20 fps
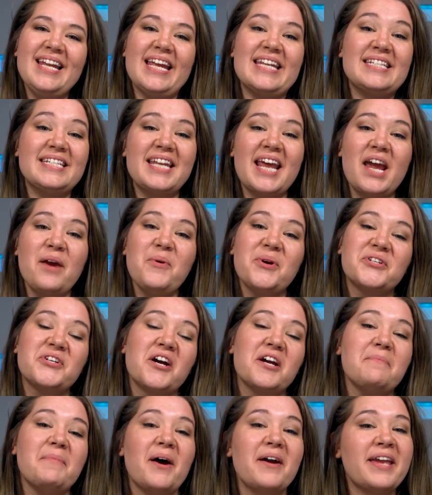and today we're
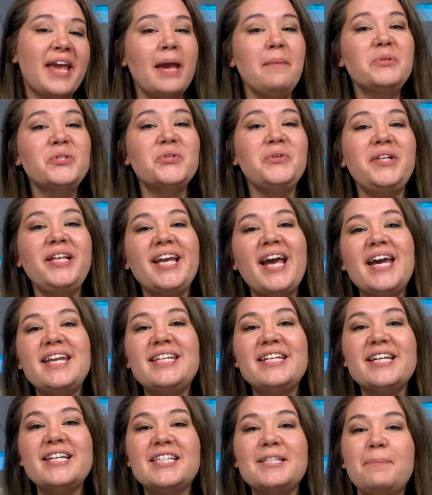talking about game schooling
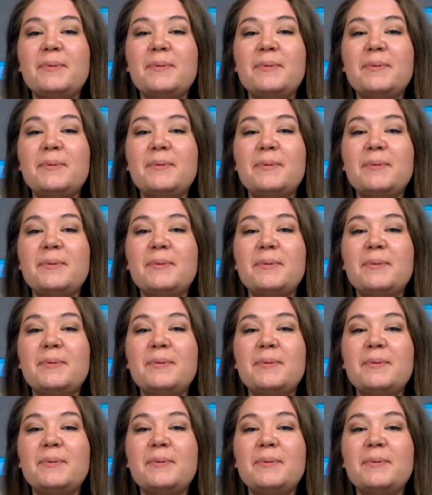ideas